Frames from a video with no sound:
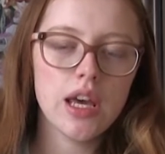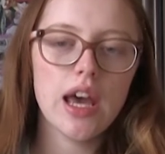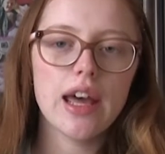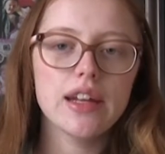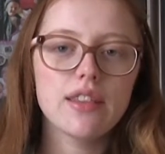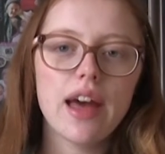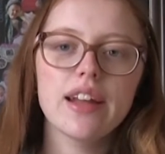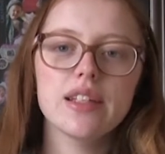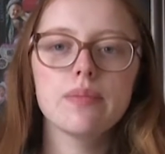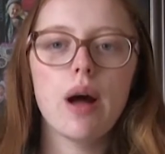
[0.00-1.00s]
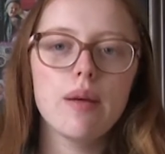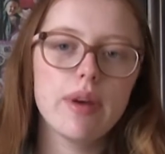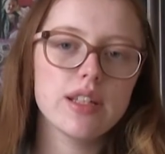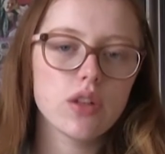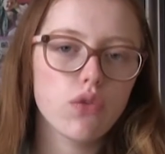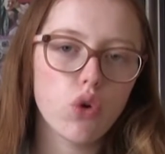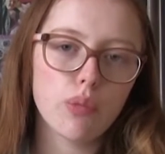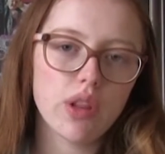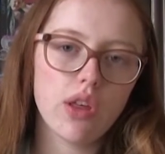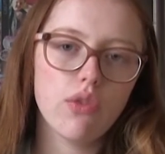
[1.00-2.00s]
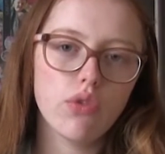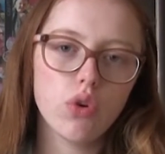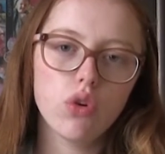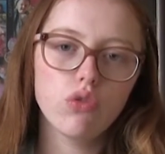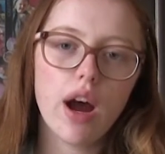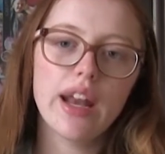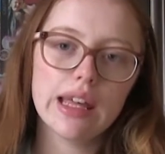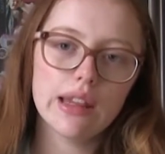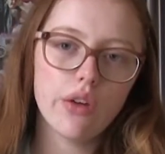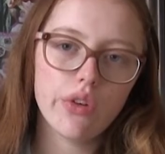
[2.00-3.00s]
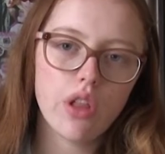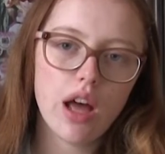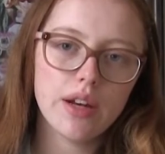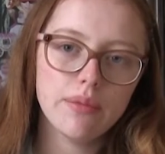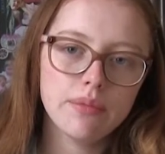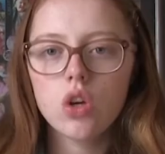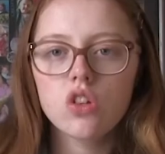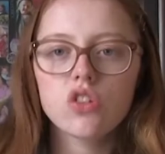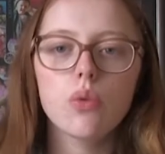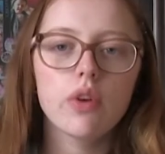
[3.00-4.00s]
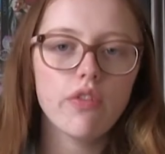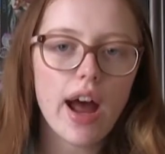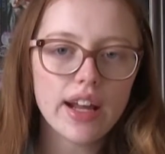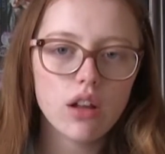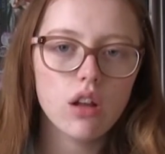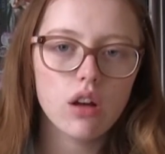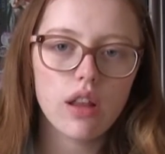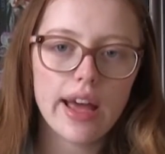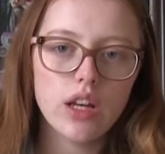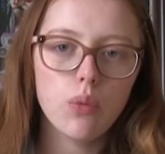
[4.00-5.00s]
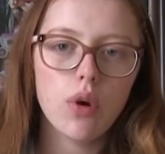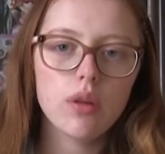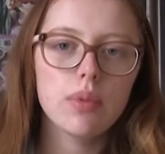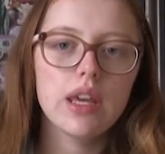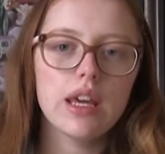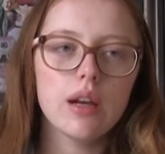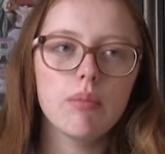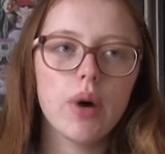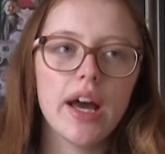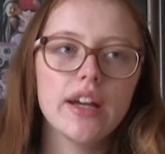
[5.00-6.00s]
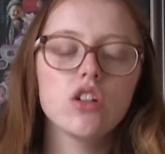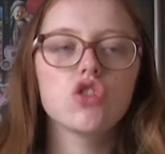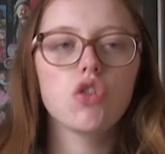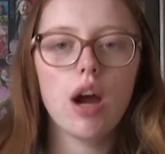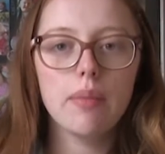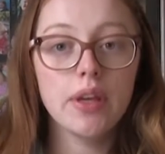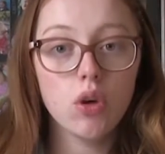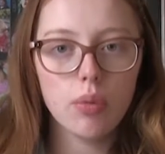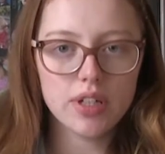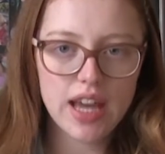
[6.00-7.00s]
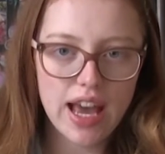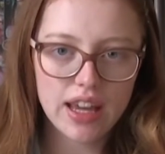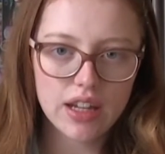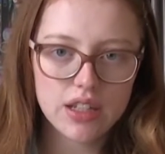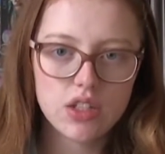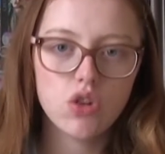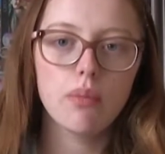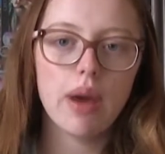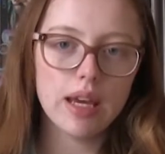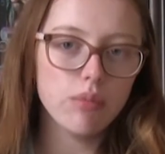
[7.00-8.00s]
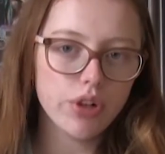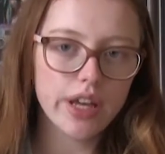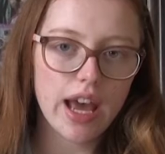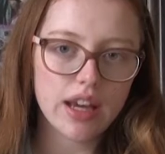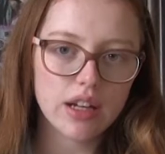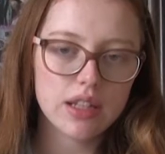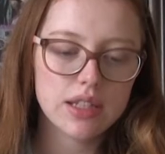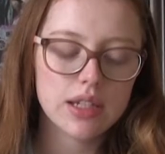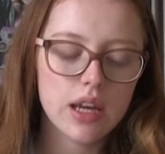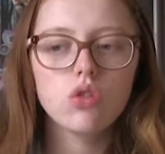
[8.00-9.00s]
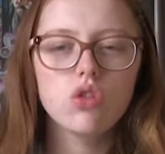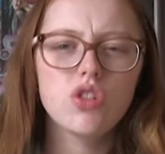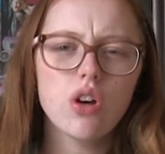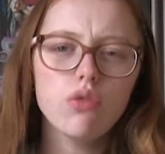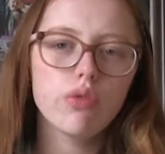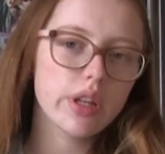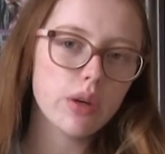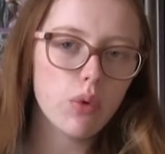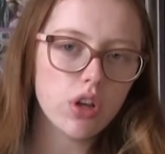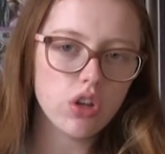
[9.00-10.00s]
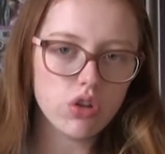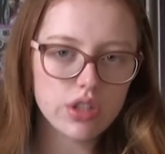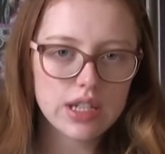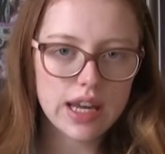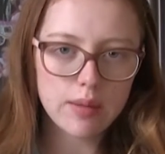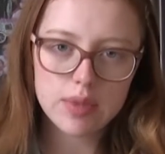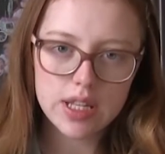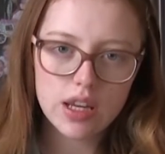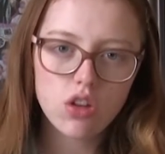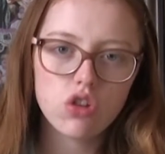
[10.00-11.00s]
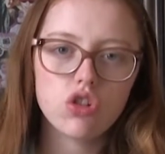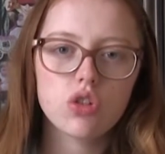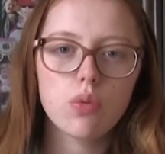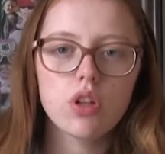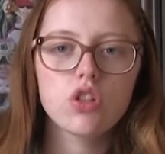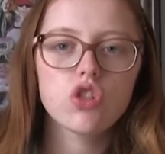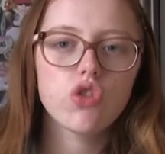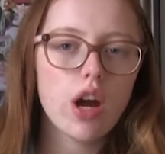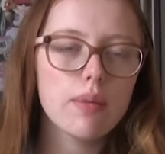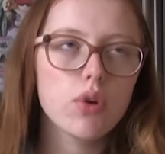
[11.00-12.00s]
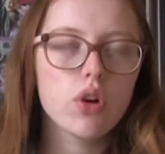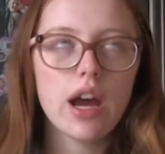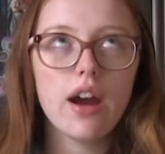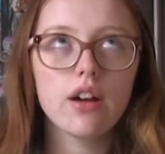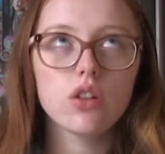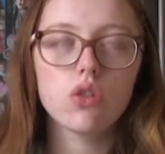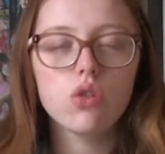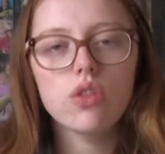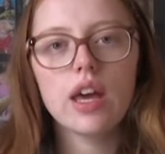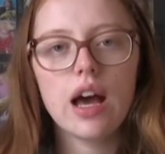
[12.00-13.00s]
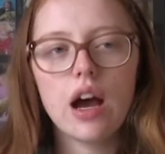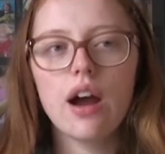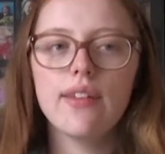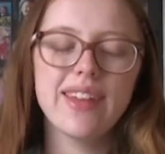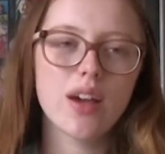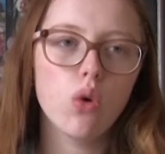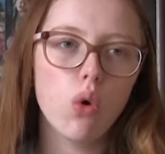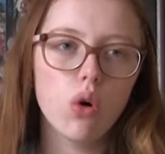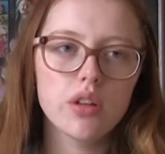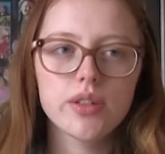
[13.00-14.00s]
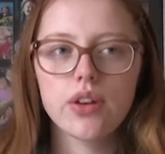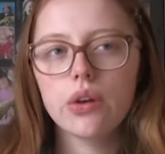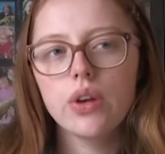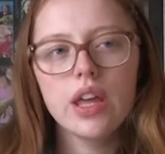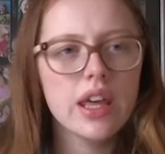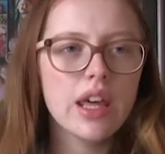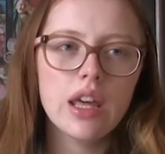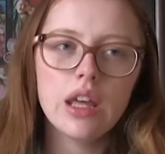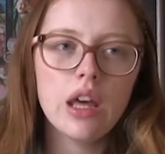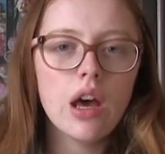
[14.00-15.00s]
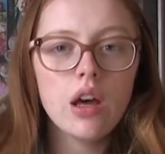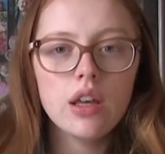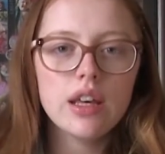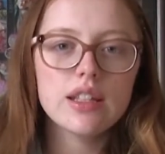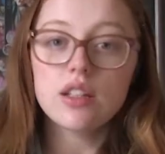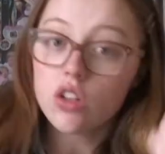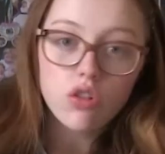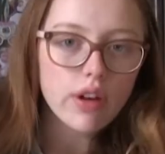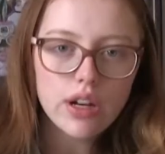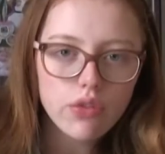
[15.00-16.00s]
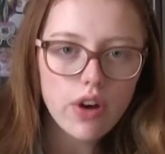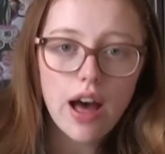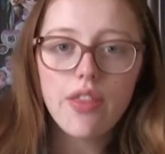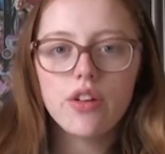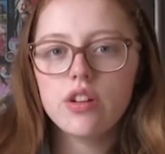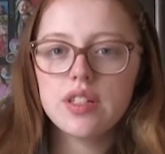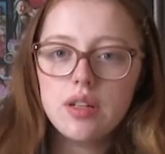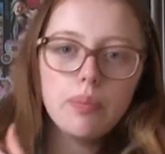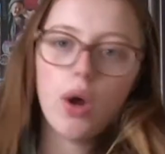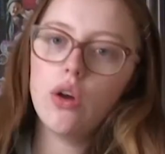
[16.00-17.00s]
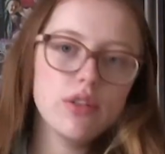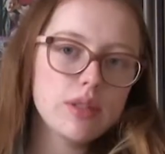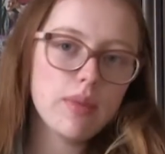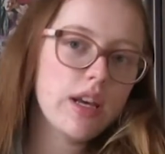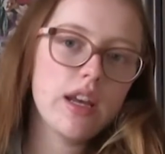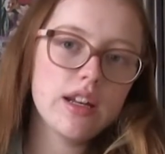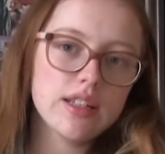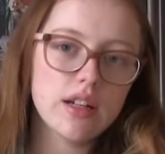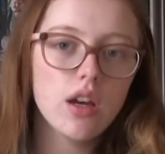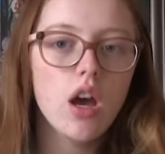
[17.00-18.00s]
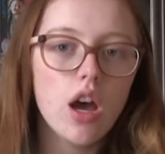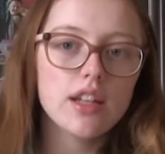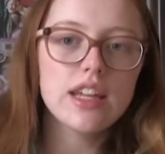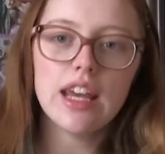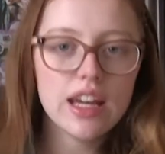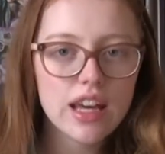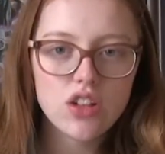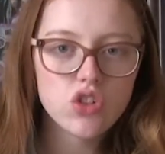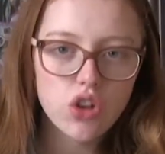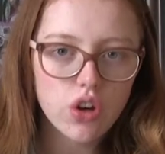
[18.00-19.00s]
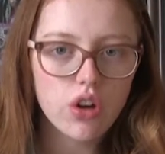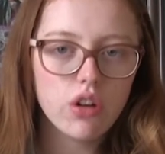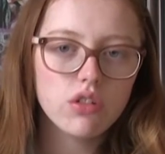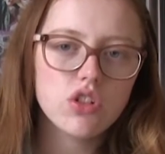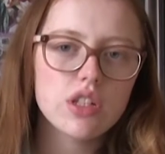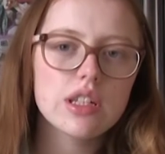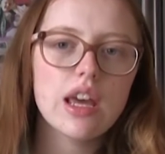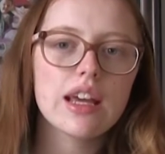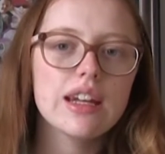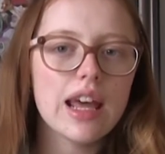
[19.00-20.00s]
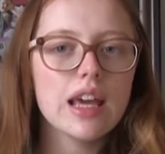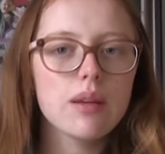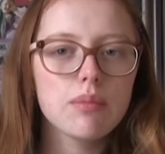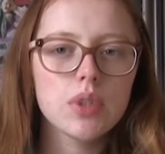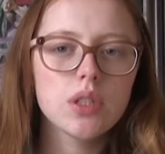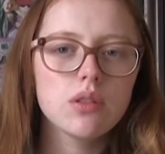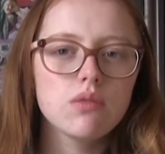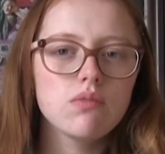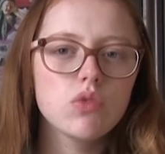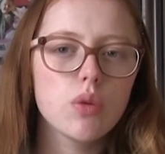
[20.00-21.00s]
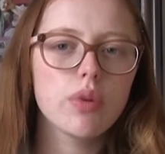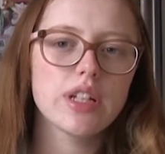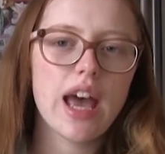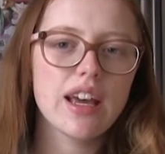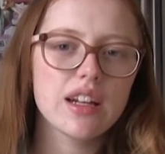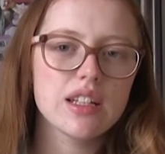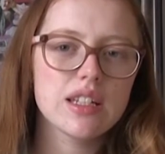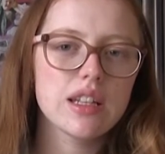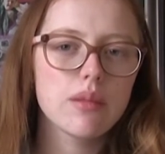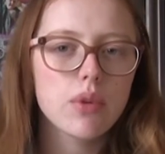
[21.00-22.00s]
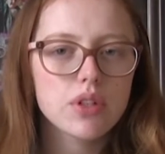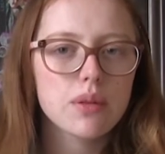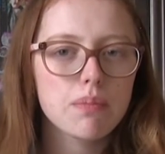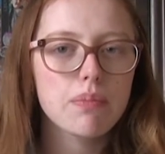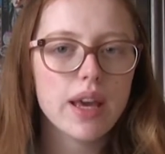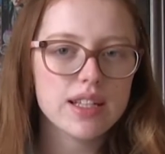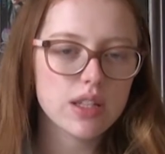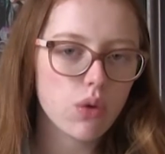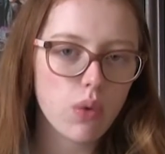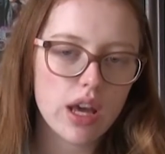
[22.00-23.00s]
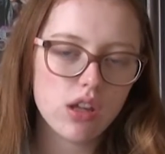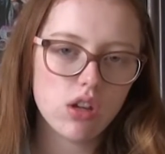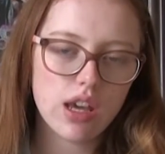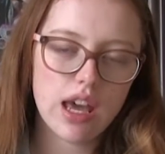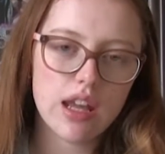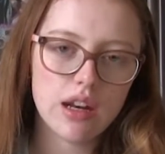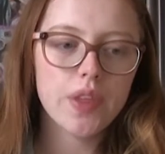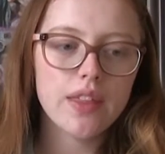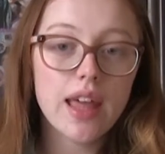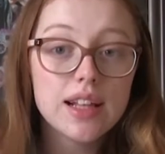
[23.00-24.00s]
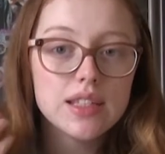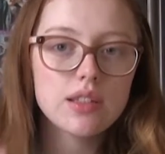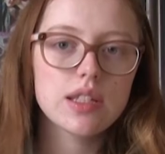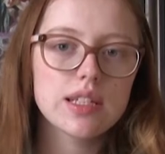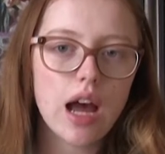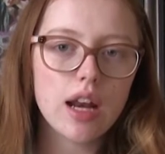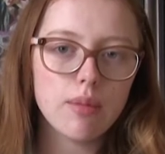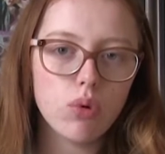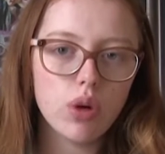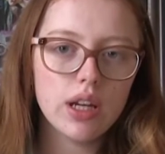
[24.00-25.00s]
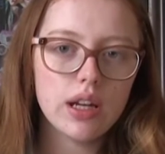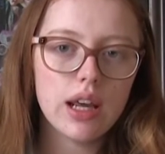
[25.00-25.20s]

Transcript: And that is my basic formula for writing a logline. So when writing a logline, you want to begin by describing your protagonist, your main protagonist. You don't really want to use names here. You just want to describe your character, who they are at their core. So is it a grandfather? Is it a postman? Is it a teenage girl? Just like name your protagonist in the most basic way you can. And that's the starting point.